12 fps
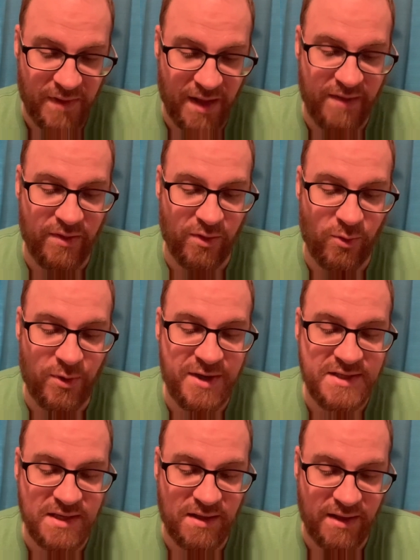And the Lord
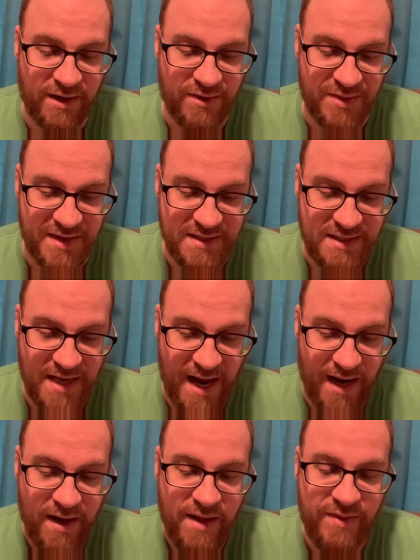has declared this
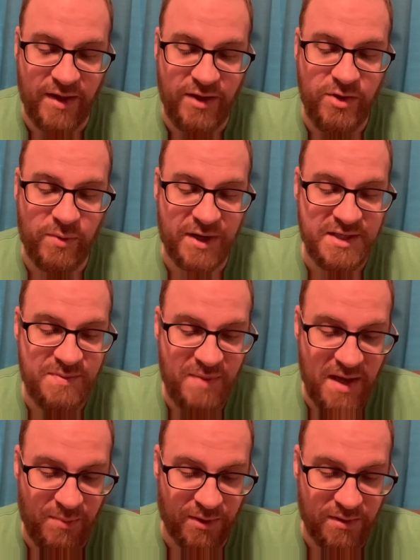day that you are his
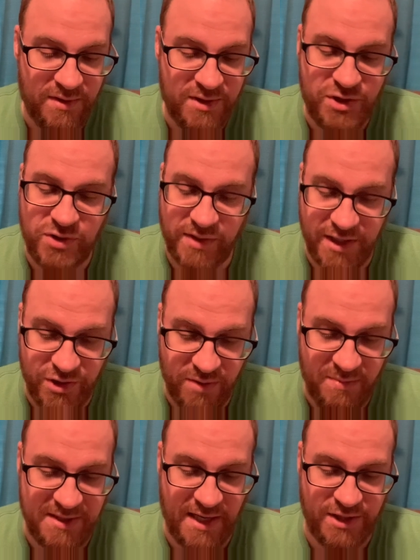people, his treasured
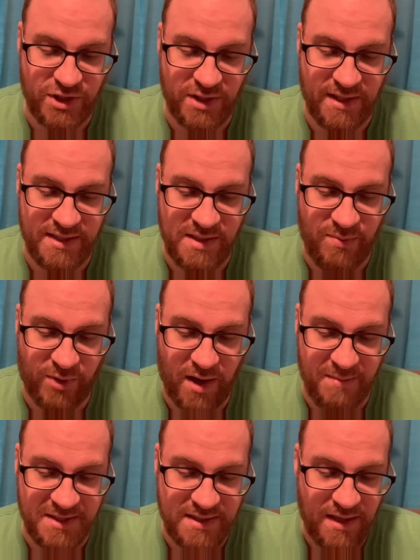possession, as he
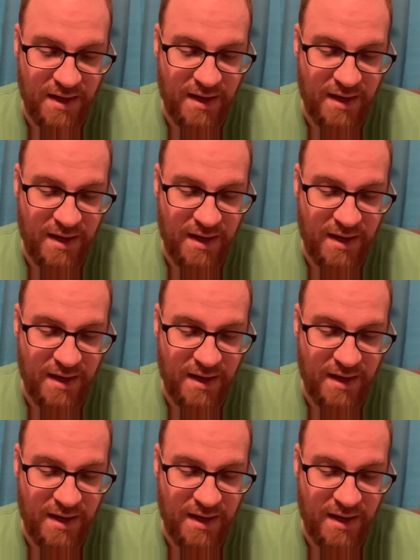promised,